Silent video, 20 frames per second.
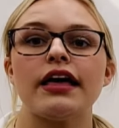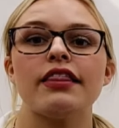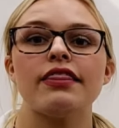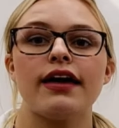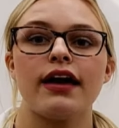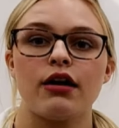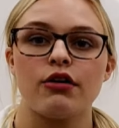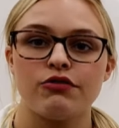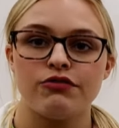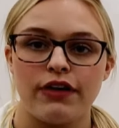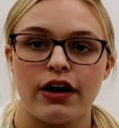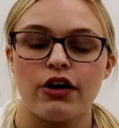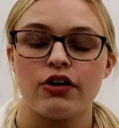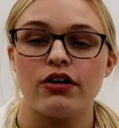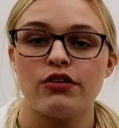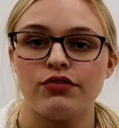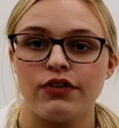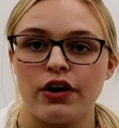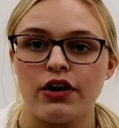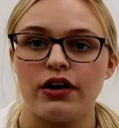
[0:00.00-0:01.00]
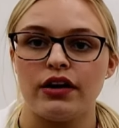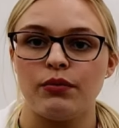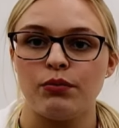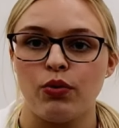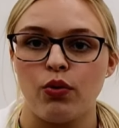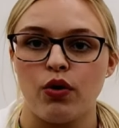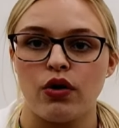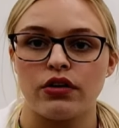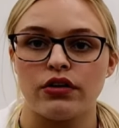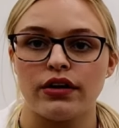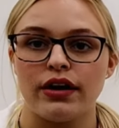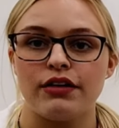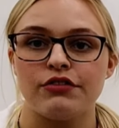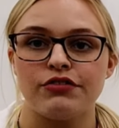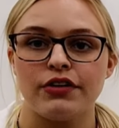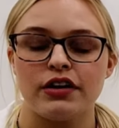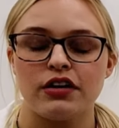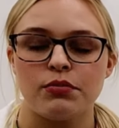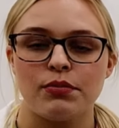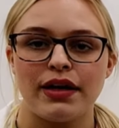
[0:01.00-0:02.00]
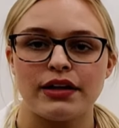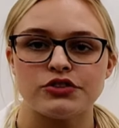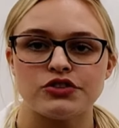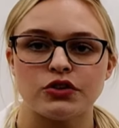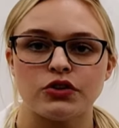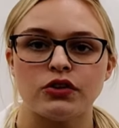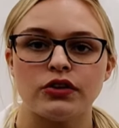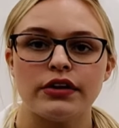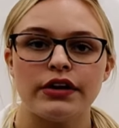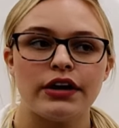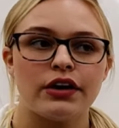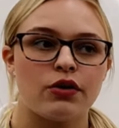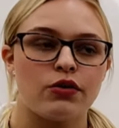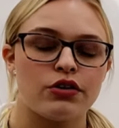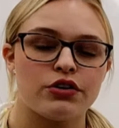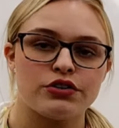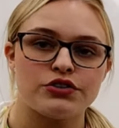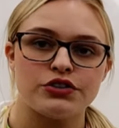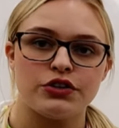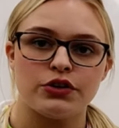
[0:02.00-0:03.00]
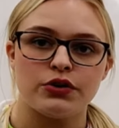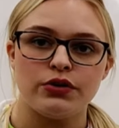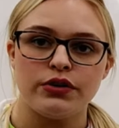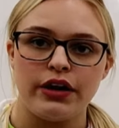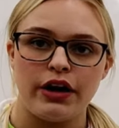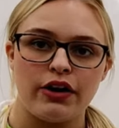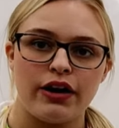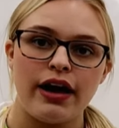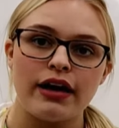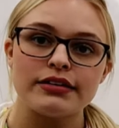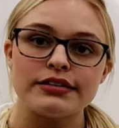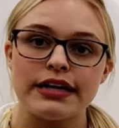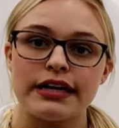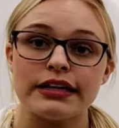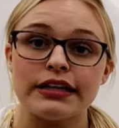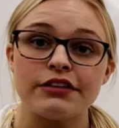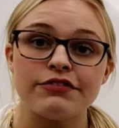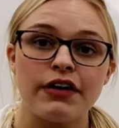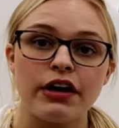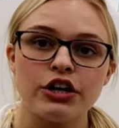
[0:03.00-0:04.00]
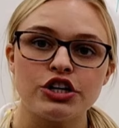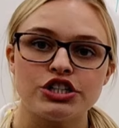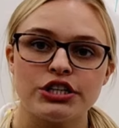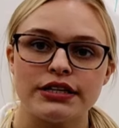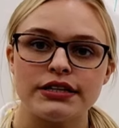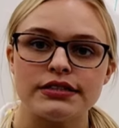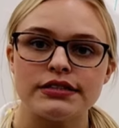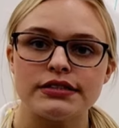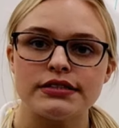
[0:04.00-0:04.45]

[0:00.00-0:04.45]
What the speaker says: They are very, very important and fundamental in order to carry out daily functions.